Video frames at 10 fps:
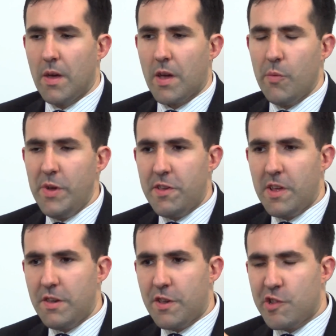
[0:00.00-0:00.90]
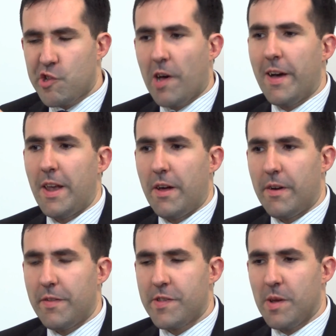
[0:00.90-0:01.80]
Can we turn to
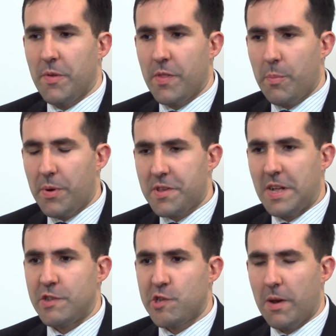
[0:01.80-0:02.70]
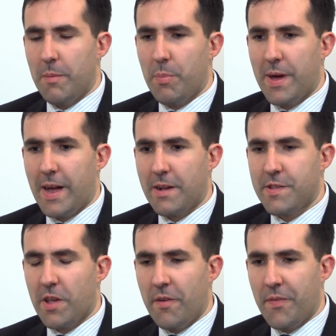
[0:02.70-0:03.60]
China and some of the potential
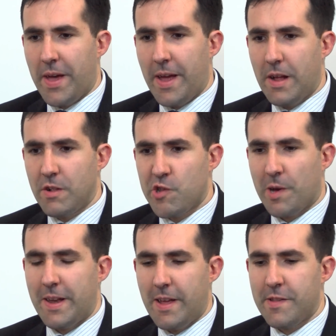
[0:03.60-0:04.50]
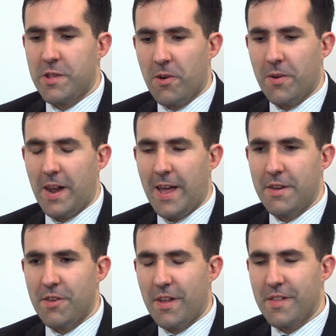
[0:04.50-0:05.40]
impacts of a Chinese hard
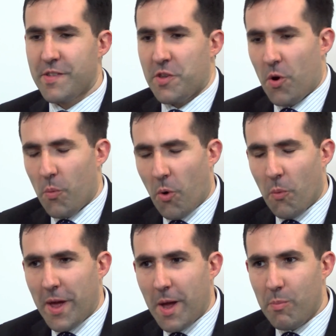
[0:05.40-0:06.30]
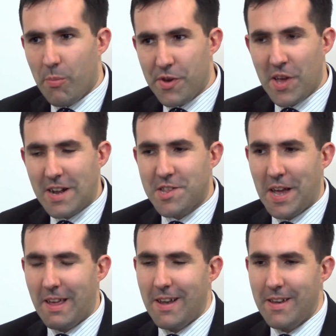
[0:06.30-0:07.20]
landing? That's not what we're
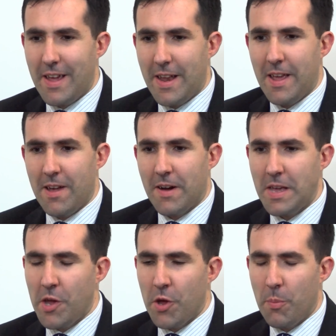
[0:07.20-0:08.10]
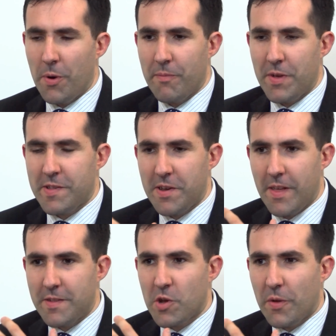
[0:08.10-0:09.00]
predicting in EIU, but obviously
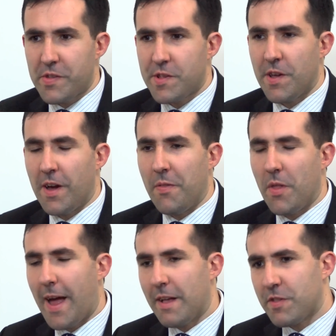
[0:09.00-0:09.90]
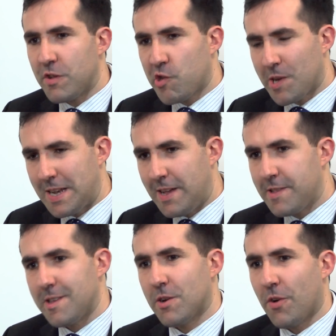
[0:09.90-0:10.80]
there's concern that as the
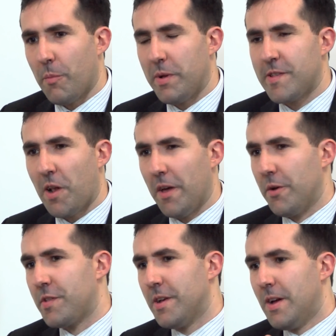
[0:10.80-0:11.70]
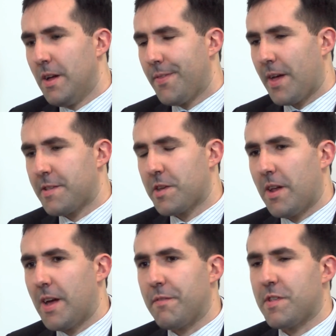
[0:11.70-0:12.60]
Chinese economy slows, that's
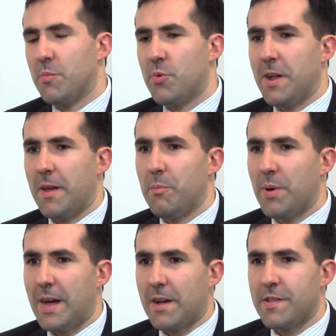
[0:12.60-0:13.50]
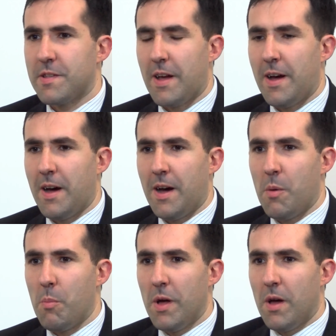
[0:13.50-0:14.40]
going to have some real impacts
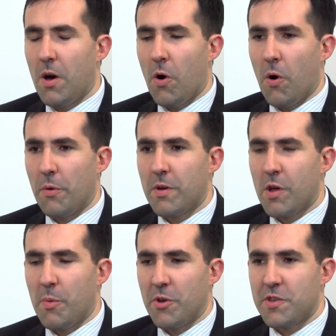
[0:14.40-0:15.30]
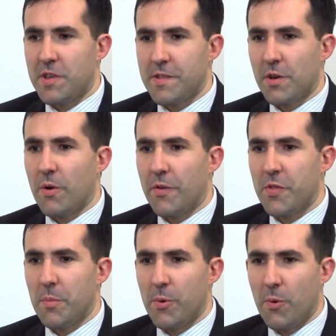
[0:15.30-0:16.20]
on commodities
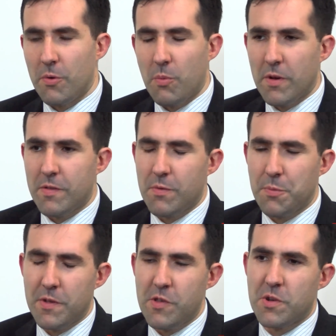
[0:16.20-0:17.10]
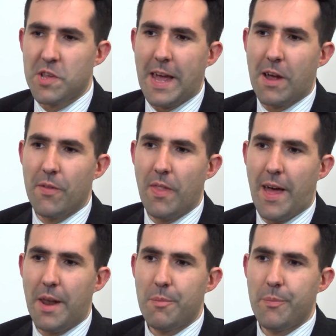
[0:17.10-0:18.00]
across the board. What's your take on that?